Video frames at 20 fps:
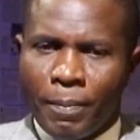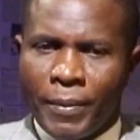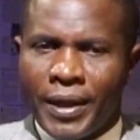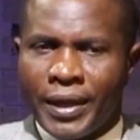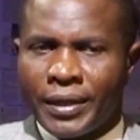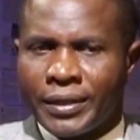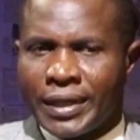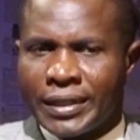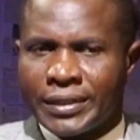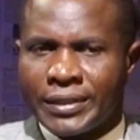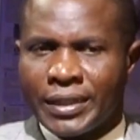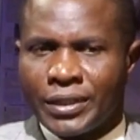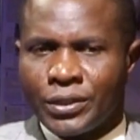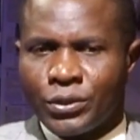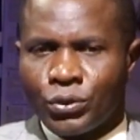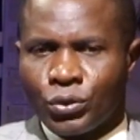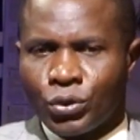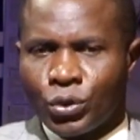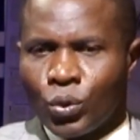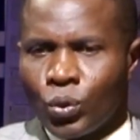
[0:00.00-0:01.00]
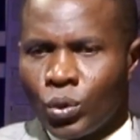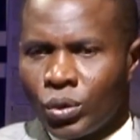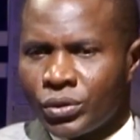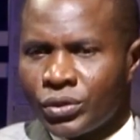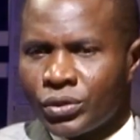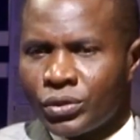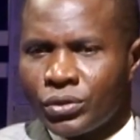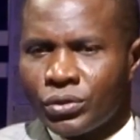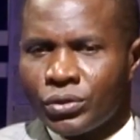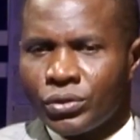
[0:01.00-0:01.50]
And I said, you know
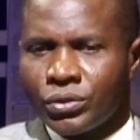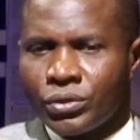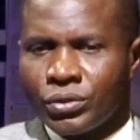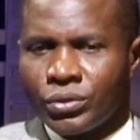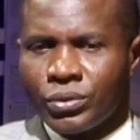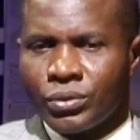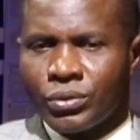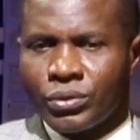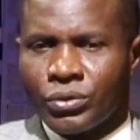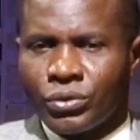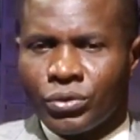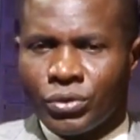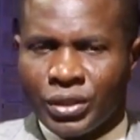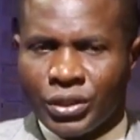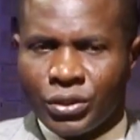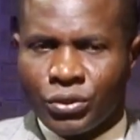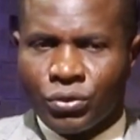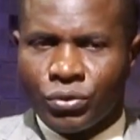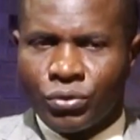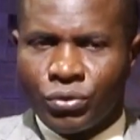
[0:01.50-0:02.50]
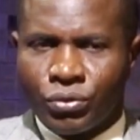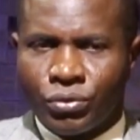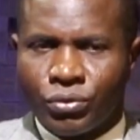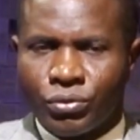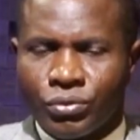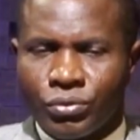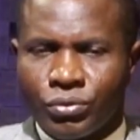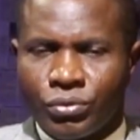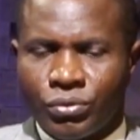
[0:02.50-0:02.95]
what, we need to